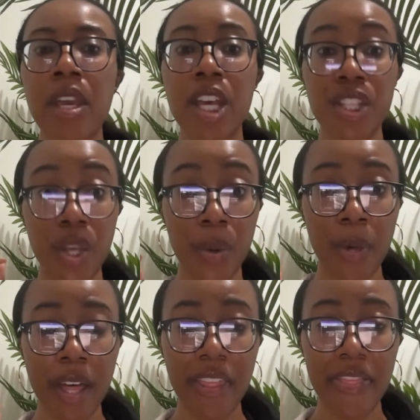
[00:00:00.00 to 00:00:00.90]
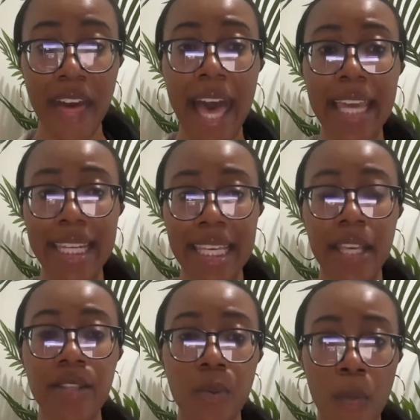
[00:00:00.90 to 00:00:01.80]
So that
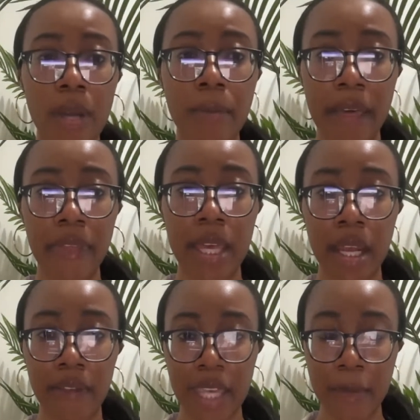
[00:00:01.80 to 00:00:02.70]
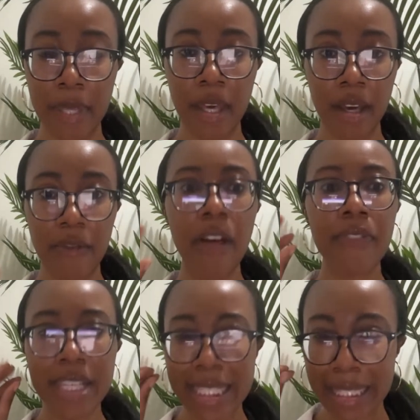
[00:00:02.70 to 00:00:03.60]
is one method of keeping
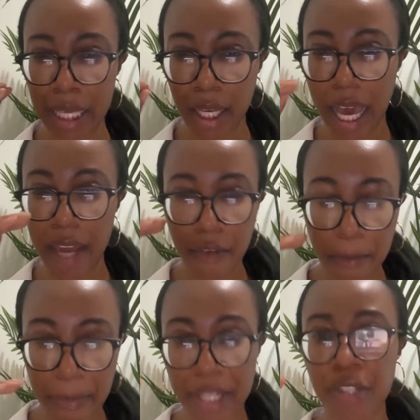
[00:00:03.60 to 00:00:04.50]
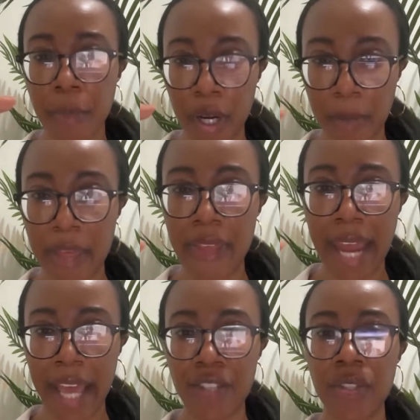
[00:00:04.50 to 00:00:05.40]
this is like kind of a benchmark method
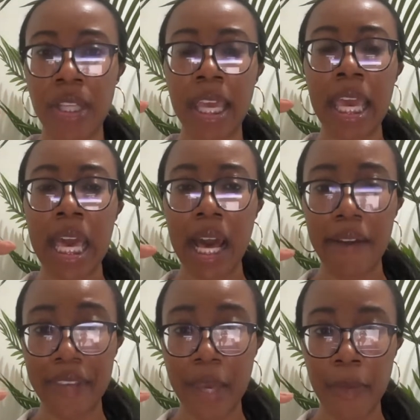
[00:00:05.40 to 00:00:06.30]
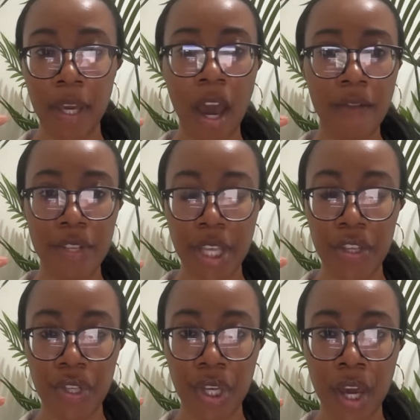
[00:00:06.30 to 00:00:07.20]
actually of keeping a
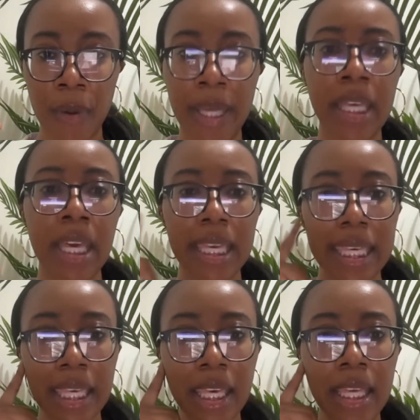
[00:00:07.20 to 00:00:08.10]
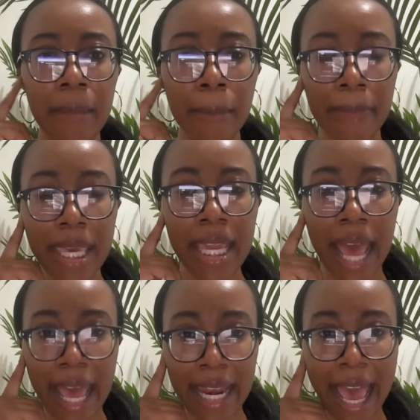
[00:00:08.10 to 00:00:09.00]
conversation going. Be
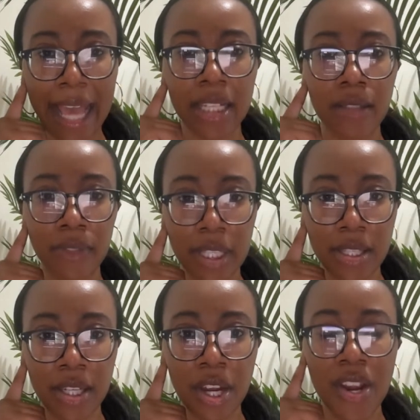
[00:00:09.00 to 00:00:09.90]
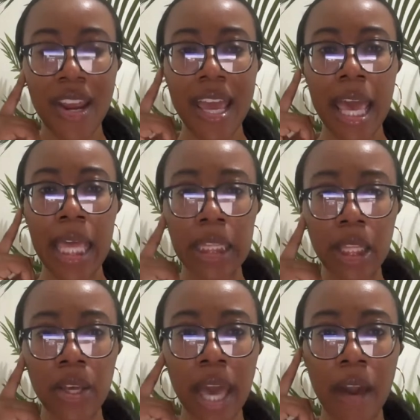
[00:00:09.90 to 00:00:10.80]
an active listener and
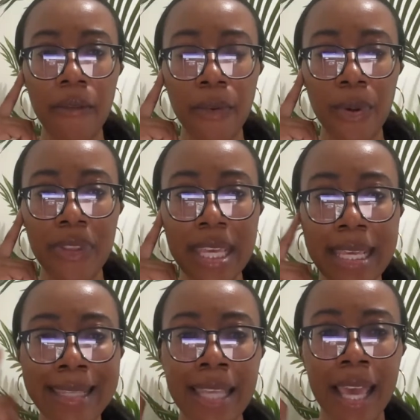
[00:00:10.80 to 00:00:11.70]
look out for these